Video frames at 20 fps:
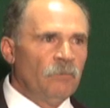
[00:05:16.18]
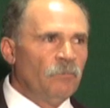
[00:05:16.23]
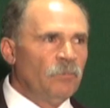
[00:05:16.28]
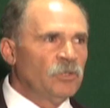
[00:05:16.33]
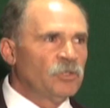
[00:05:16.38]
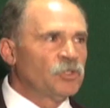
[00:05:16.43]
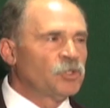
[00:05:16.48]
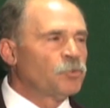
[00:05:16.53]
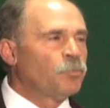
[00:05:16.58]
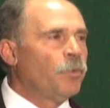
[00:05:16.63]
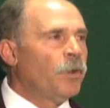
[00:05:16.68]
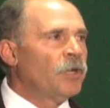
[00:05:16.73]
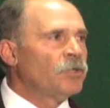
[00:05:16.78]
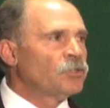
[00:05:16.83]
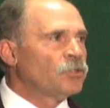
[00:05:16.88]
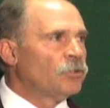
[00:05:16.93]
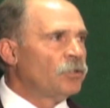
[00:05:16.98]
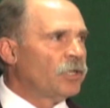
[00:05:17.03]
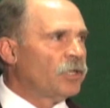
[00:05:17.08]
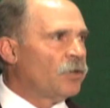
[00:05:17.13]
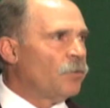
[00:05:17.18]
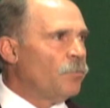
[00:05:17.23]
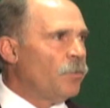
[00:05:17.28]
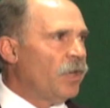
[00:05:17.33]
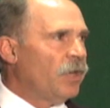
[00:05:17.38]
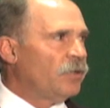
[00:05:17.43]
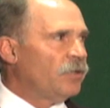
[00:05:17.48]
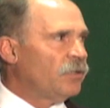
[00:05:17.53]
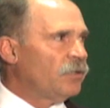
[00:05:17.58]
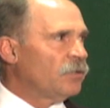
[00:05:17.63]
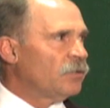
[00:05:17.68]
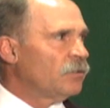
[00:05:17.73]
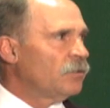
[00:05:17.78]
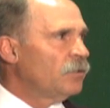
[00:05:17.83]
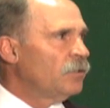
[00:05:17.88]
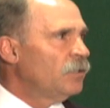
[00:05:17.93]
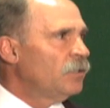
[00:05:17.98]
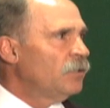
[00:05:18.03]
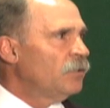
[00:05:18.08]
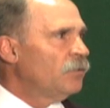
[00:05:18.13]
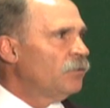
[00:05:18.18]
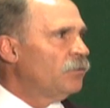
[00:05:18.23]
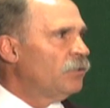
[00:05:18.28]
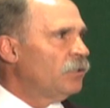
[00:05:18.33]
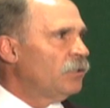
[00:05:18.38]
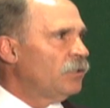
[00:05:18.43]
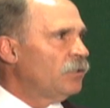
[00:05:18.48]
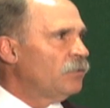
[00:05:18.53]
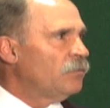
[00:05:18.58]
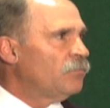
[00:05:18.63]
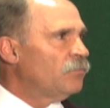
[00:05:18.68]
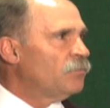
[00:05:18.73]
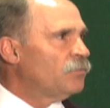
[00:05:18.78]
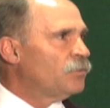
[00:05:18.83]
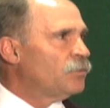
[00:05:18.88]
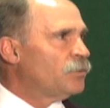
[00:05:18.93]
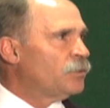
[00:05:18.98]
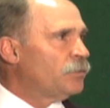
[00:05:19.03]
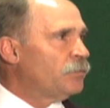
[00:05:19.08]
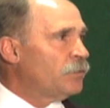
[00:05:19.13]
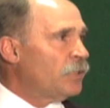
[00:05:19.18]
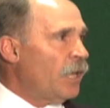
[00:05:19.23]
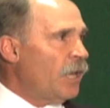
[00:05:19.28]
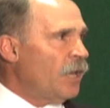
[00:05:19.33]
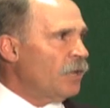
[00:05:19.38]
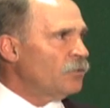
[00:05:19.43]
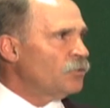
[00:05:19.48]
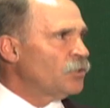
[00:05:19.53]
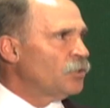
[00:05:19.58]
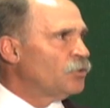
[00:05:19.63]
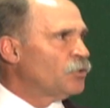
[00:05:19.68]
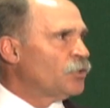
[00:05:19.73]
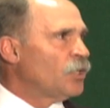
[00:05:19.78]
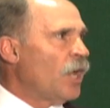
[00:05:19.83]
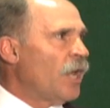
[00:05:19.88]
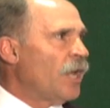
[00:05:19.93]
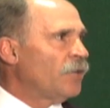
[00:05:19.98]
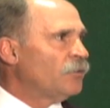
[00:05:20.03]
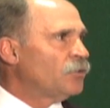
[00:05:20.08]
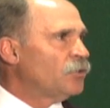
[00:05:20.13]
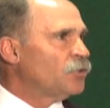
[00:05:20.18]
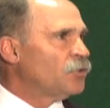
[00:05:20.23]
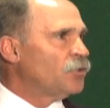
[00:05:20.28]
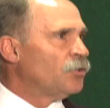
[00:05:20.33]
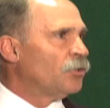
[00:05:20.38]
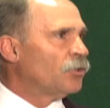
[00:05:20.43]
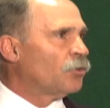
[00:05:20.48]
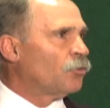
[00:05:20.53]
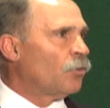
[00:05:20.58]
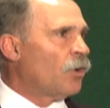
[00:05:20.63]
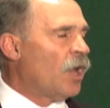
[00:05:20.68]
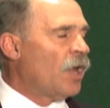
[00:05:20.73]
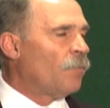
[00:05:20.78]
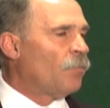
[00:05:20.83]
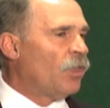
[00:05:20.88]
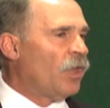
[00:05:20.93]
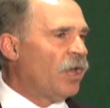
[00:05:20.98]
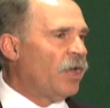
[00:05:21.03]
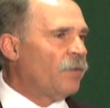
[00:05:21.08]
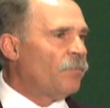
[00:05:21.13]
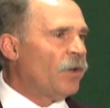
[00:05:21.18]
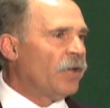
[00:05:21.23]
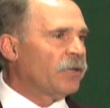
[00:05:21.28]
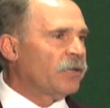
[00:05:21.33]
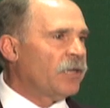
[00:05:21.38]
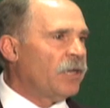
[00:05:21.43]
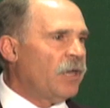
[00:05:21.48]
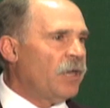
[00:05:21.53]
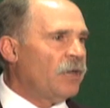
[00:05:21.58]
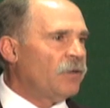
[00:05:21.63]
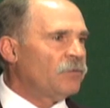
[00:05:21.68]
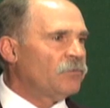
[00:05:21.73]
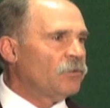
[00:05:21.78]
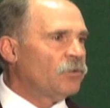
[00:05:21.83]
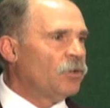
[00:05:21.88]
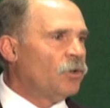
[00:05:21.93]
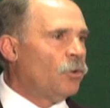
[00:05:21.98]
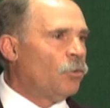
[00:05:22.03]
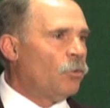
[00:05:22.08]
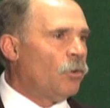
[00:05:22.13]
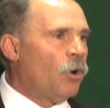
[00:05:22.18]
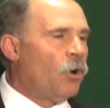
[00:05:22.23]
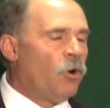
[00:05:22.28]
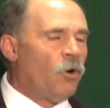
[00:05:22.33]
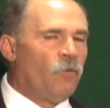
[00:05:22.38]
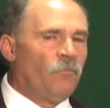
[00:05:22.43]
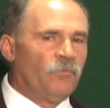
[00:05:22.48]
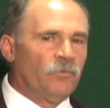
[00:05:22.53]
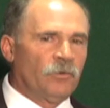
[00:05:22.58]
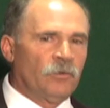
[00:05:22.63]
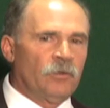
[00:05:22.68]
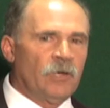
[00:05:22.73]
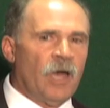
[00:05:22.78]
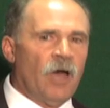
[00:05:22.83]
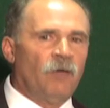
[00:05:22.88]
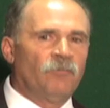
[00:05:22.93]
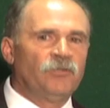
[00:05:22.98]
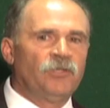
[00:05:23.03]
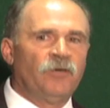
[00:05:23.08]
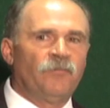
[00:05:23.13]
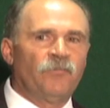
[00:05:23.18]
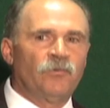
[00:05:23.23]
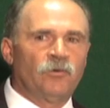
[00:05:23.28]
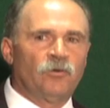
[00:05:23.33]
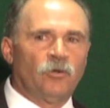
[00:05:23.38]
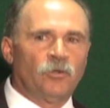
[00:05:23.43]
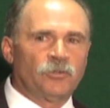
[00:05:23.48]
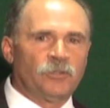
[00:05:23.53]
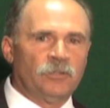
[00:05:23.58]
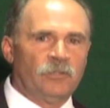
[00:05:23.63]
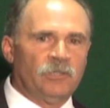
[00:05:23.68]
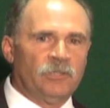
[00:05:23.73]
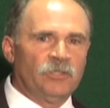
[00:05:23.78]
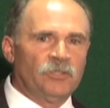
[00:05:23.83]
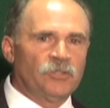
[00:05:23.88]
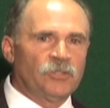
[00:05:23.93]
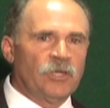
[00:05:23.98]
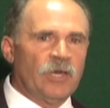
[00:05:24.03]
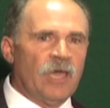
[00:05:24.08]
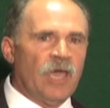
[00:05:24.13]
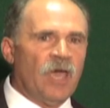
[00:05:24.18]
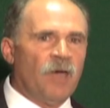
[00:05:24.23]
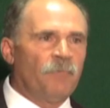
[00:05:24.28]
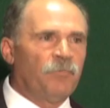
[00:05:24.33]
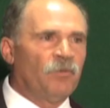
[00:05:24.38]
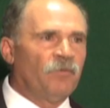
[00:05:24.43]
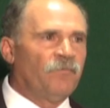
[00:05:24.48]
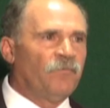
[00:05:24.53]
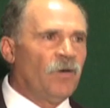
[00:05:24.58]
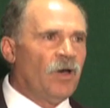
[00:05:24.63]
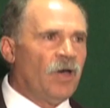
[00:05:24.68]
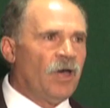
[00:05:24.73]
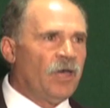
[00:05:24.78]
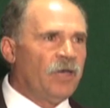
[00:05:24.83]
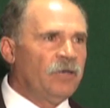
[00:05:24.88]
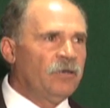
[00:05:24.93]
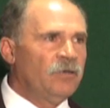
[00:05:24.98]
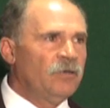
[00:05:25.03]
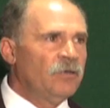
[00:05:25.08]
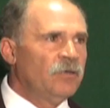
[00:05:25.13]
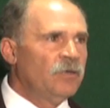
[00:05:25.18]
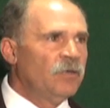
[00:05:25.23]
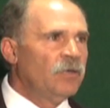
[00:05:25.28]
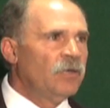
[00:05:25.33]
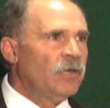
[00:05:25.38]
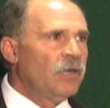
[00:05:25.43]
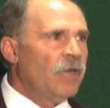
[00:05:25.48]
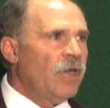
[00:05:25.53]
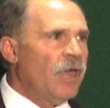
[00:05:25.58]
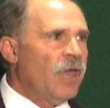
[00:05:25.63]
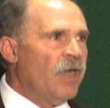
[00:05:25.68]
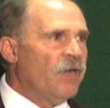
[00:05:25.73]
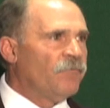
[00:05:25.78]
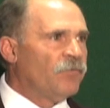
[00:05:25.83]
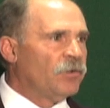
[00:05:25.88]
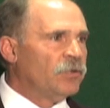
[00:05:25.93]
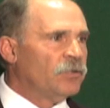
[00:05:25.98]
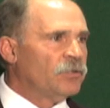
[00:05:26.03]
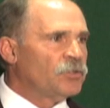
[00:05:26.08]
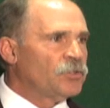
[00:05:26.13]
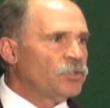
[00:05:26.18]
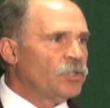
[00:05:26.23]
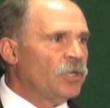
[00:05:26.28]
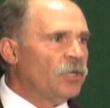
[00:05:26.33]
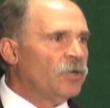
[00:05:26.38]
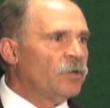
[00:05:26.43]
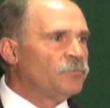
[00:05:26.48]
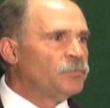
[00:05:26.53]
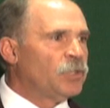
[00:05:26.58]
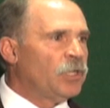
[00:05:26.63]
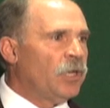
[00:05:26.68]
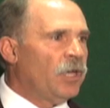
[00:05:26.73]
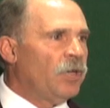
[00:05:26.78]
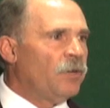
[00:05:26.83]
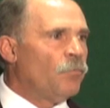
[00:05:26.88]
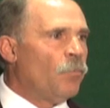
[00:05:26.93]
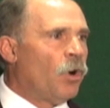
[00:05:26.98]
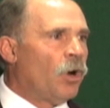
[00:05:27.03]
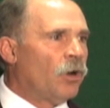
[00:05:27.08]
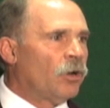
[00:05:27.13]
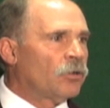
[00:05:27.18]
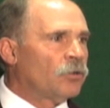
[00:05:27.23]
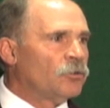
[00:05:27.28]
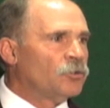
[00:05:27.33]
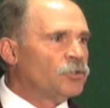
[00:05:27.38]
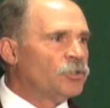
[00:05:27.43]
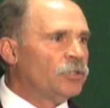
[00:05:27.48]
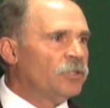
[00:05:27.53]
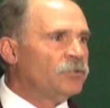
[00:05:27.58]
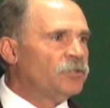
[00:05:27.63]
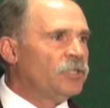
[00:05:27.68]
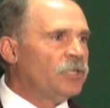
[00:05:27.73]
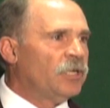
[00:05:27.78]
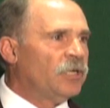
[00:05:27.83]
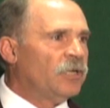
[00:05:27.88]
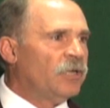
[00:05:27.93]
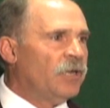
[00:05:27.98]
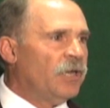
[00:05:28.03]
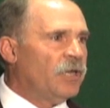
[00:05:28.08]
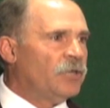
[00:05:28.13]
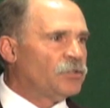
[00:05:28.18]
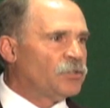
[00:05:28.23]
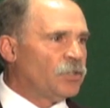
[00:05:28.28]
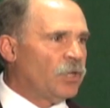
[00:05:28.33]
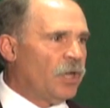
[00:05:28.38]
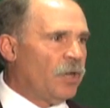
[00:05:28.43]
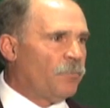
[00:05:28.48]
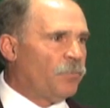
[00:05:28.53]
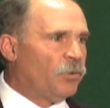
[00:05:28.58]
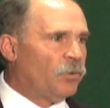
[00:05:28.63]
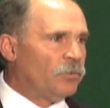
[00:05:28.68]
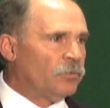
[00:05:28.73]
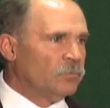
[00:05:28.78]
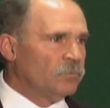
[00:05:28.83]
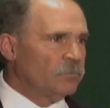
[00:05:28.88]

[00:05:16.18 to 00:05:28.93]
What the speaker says: especially commending the techs and scientists in the crime lab. I can't go over how difficult it is to amplify evidence and obtain markers in a DNA sample.